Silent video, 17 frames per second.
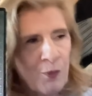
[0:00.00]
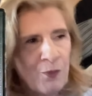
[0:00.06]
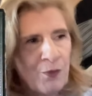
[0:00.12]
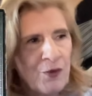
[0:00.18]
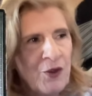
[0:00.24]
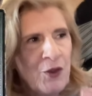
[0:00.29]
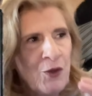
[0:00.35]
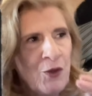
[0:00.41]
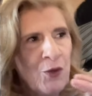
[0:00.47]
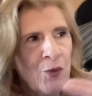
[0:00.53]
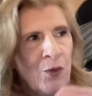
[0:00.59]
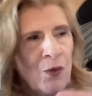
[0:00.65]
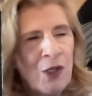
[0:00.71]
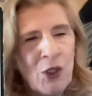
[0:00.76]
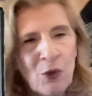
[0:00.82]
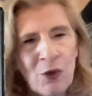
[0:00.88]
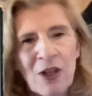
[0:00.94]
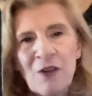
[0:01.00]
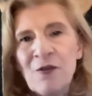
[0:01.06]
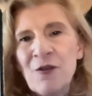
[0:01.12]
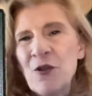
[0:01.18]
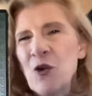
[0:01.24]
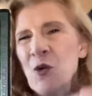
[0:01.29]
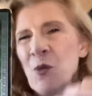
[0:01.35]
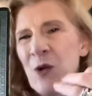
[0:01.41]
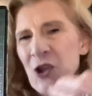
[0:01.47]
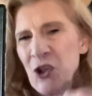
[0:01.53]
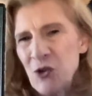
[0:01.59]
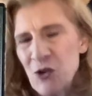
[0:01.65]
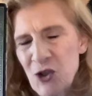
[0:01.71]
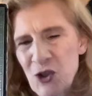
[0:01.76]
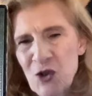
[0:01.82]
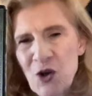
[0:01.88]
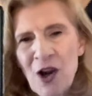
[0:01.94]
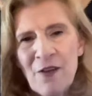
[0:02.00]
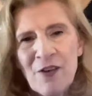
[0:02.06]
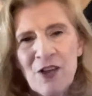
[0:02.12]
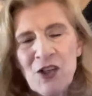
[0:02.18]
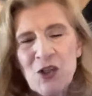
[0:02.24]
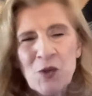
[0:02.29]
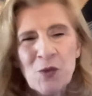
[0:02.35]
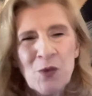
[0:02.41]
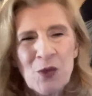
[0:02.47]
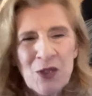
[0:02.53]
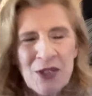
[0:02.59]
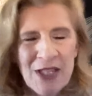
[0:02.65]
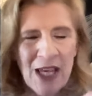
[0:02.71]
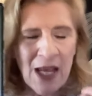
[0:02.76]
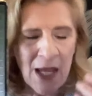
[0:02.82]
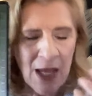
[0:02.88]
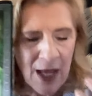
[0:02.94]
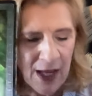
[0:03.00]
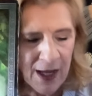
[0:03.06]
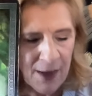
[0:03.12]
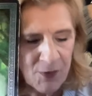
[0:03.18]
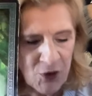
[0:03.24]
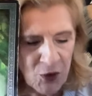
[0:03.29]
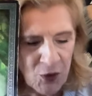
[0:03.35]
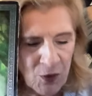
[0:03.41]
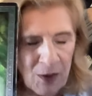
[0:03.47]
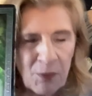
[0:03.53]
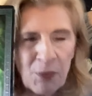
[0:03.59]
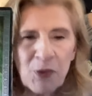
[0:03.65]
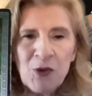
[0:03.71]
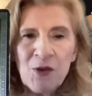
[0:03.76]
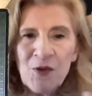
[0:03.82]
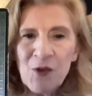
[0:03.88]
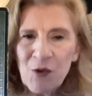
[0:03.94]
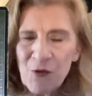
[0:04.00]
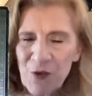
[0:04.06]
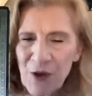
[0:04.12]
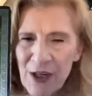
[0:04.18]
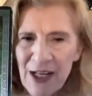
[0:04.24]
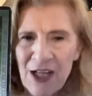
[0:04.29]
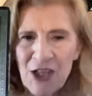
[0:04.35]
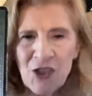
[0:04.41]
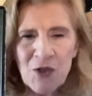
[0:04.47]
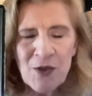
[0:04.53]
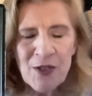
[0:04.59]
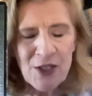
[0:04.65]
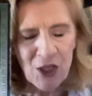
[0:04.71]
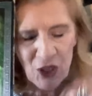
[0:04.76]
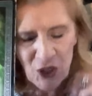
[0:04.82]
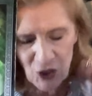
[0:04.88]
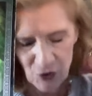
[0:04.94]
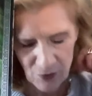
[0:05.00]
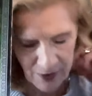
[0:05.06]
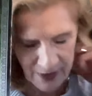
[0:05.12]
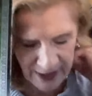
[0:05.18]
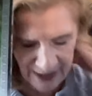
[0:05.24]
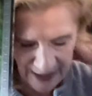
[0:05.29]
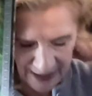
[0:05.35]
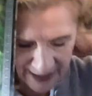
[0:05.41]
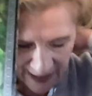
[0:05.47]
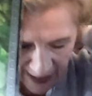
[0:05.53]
you were looking for, what you're striving towards, um, to improve your financial security.